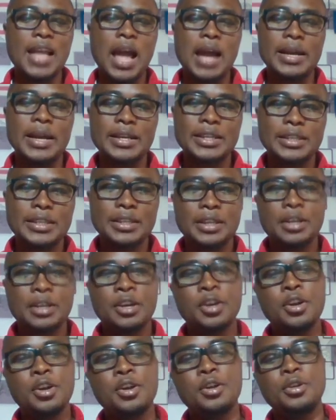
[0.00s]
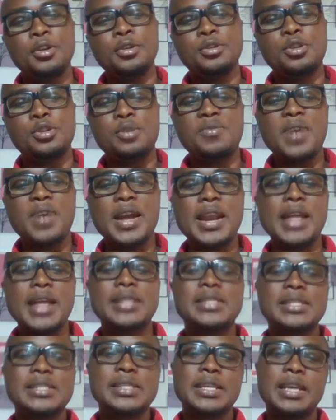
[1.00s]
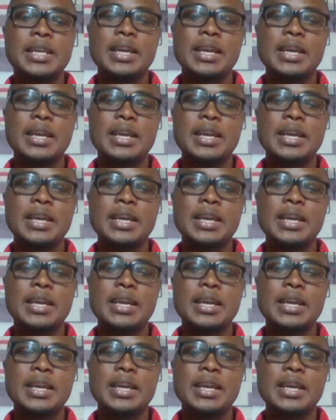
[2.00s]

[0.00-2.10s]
tag. So we found that